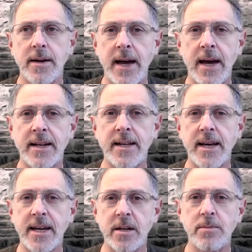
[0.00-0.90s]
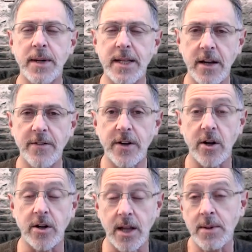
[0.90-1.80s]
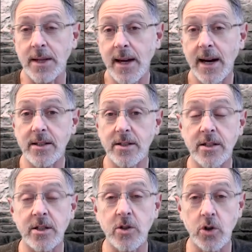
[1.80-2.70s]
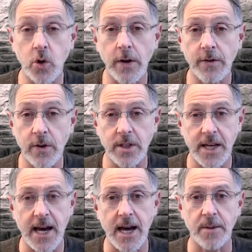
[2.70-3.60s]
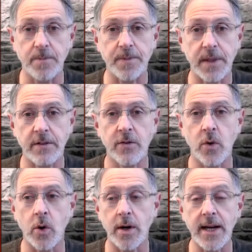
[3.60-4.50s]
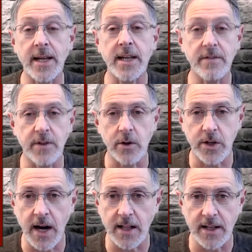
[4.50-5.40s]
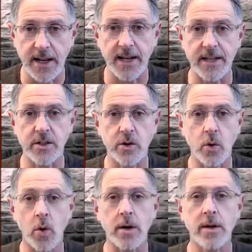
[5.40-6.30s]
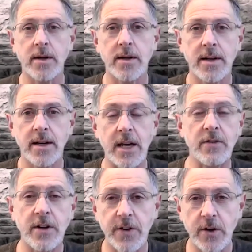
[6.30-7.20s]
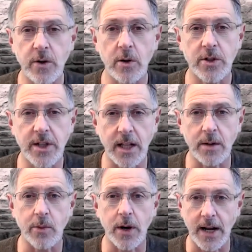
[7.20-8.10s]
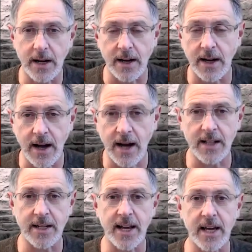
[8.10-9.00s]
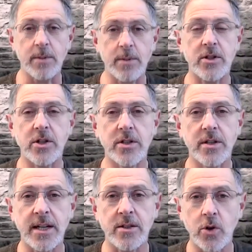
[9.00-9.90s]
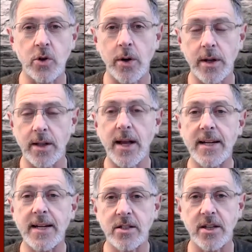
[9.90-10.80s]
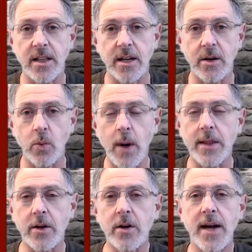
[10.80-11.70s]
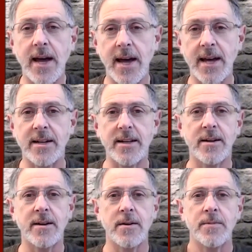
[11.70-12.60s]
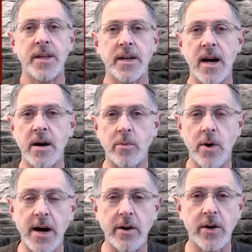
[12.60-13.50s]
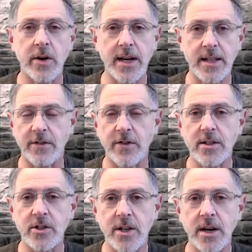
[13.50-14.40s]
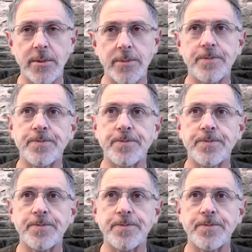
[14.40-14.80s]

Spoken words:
And it can be difficult. I mean, yeah, it's a joyful time for any of those holidays, or even if you don't celebrate a holiday, but just enjoy the lights and the weather and the camaraderie and the friendship.